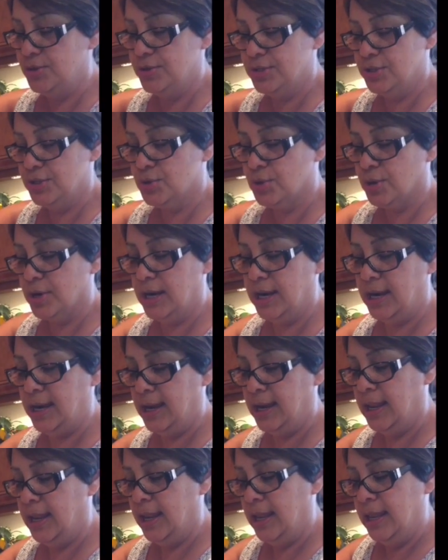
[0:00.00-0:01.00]
use a shortening.
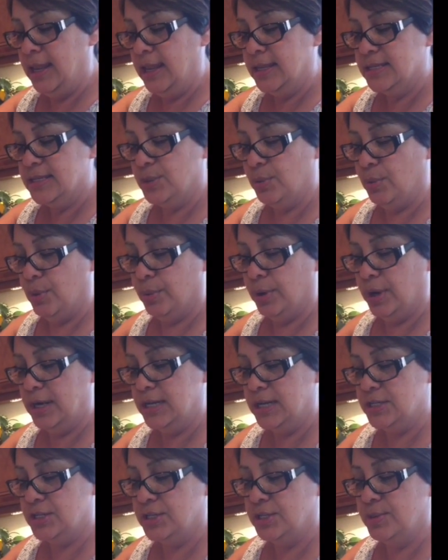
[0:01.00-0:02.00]
So what we're
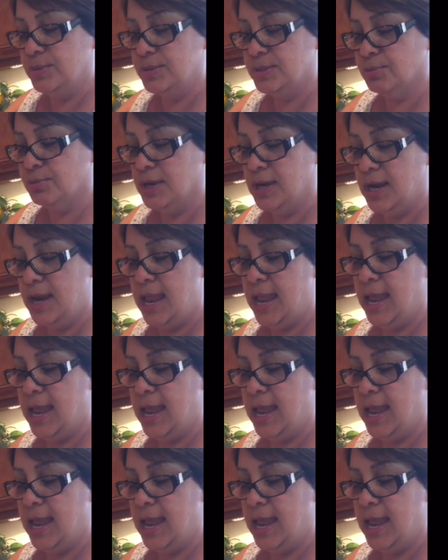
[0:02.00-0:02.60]
gonna do is we're gonna